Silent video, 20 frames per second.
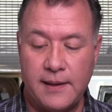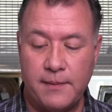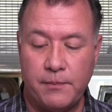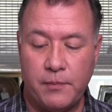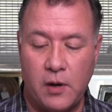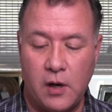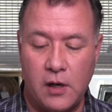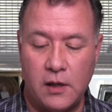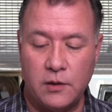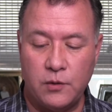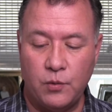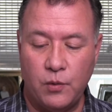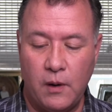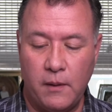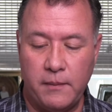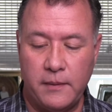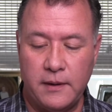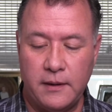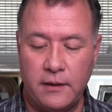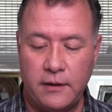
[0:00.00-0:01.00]
a
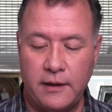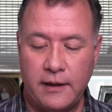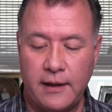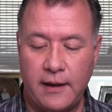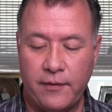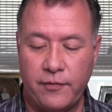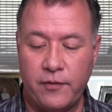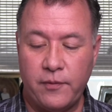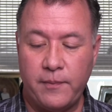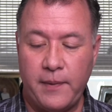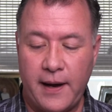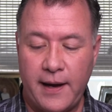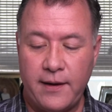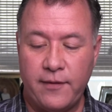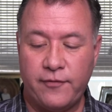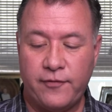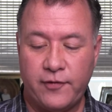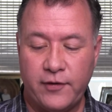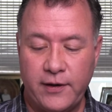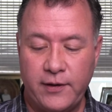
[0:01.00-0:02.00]
bondwoman, the other by
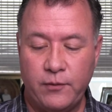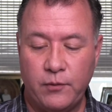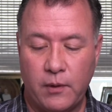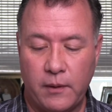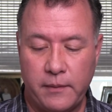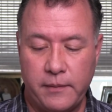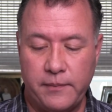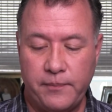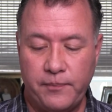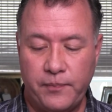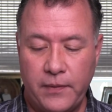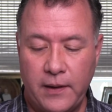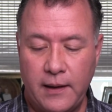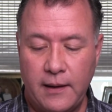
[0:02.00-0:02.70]
a free woman.